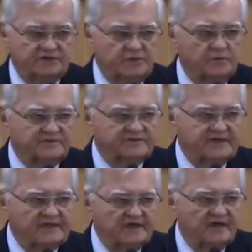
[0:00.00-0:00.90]
you will
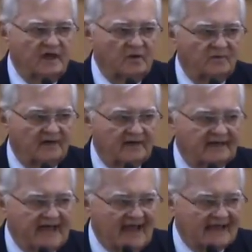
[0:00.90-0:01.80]
see unknown in
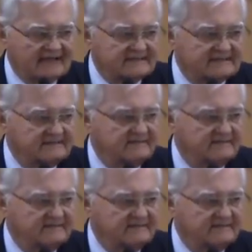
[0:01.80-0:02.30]
italics.